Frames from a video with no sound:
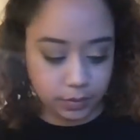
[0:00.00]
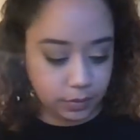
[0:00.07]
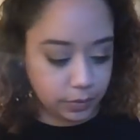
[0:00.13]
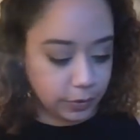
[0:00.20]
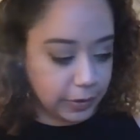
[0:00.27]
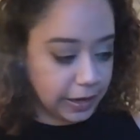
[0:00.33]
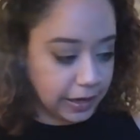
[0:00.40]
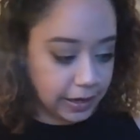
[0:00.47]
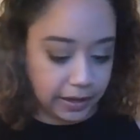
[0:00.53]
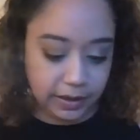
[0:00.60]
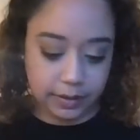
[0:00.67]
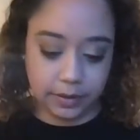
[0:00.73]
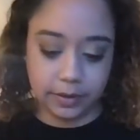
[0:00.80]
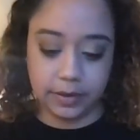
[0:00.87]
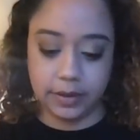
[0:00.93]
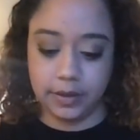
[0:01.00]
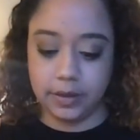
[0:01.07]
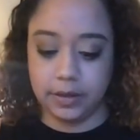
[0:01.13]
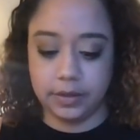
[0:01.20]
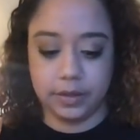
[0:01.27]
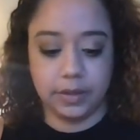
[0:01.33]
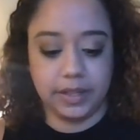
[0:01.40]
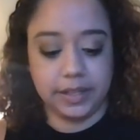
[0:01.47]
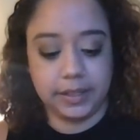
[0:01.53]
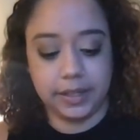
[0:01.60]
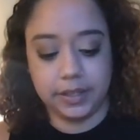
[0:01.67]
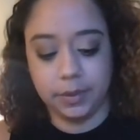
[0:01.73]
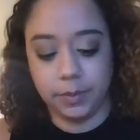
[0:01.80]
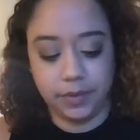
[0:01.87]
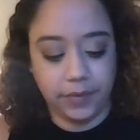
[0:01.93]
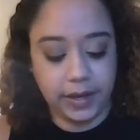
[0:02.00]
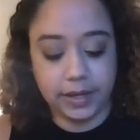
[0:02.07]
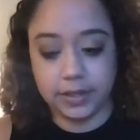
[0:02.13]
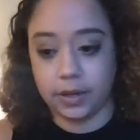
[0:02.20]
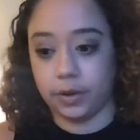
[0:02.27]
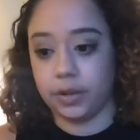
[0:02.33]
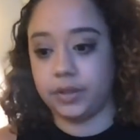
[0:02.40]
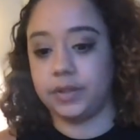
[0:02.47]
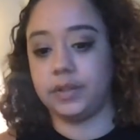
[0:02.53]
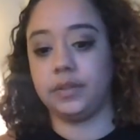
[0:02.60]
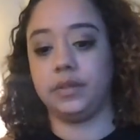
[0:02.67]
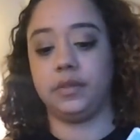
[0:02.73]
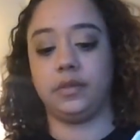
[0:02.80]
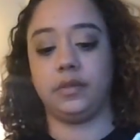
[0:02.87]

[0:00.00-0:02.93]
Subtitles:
Okay, so let's get some advice cards.